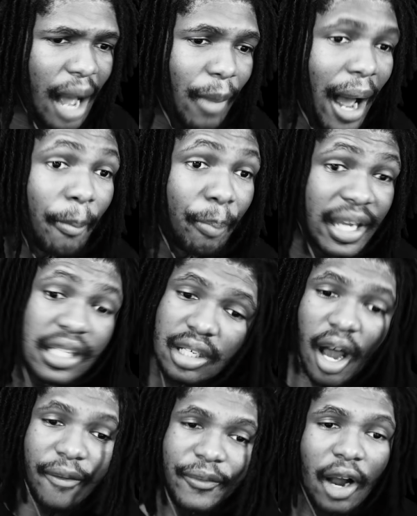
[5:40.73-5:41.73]
I'm I'm pissed
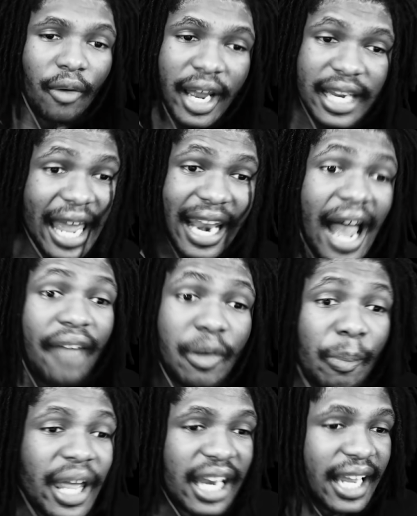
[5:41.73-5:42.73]
off already, and I
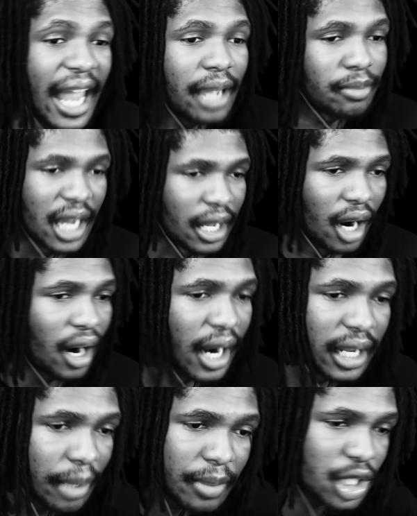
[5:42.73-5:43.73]
haven't played a game yet. All
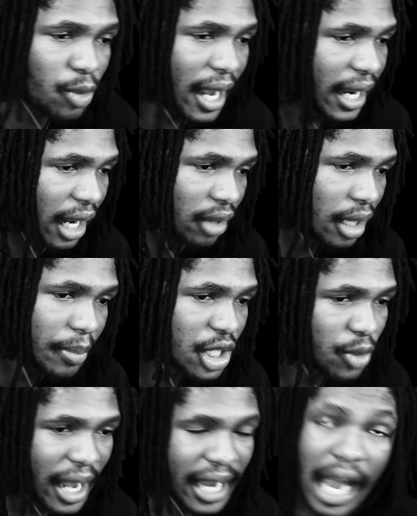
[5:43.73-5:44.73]
right, let me swag out. Let me
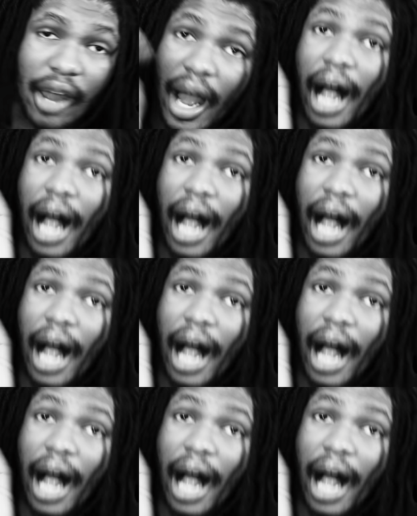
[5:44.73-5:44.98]
swag out.